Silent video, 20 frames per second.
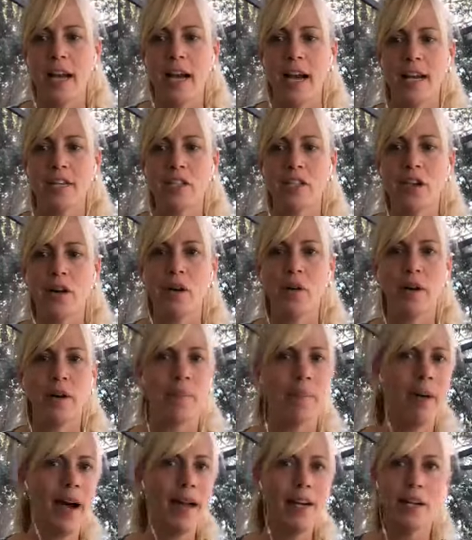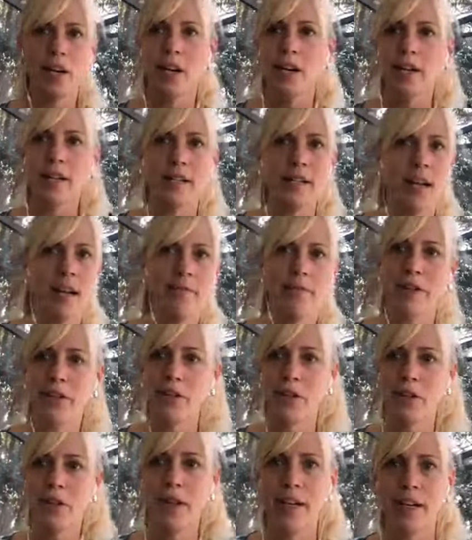And so my dog is on
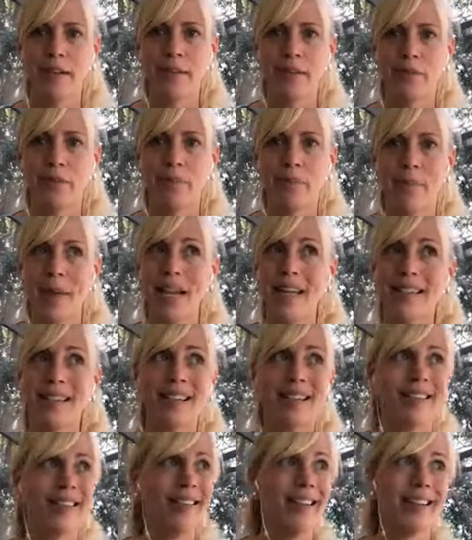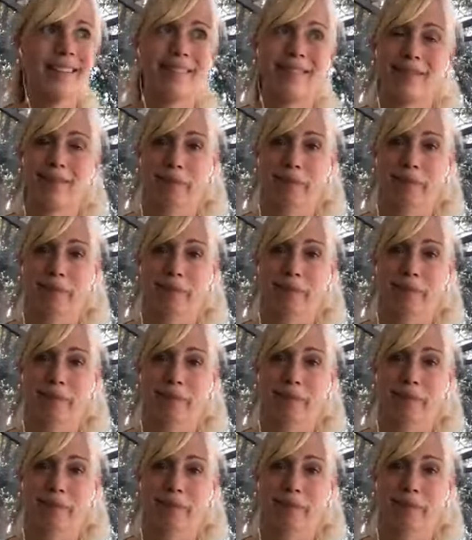fish oils basically